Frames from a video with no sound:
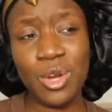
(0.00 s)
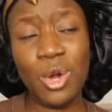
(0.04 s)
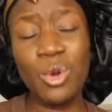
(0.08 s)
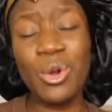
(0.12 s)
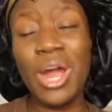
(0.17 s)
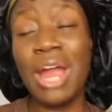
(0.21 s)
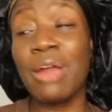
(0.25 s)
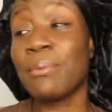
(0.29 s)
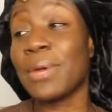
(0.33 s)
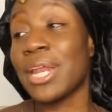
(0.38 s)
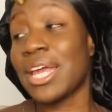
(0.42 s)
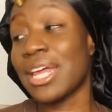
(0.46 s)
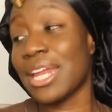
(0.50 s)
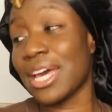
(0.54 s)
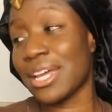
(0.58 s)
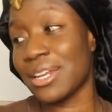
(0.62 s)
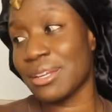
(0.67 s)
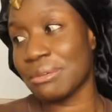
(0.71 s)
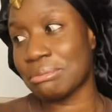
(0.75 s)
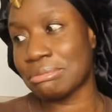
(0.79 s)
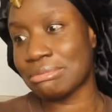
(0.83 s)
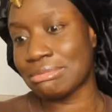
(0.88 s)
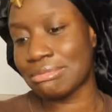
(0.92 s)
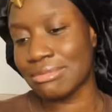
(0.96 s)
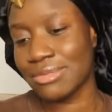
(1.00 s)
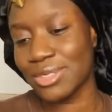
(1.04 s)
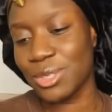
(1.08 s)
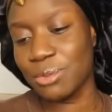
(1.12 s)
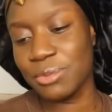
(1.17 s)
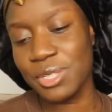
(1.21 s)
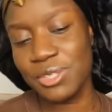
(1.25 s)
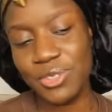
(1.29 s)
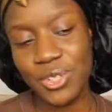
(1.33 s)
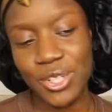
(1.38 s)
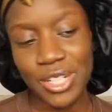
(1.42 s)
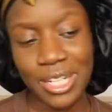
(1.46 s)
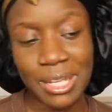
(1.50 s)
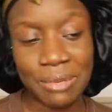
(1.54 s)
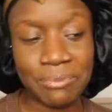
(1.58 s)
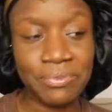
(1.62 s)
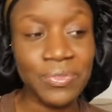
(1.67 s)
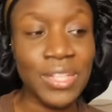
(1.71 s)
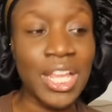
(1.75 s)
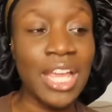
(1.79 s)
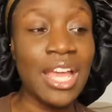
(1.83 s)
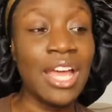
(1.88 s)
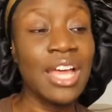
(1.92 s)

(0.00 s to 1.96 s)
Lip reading: Oh, Arabella and Adam. Almost forgot them.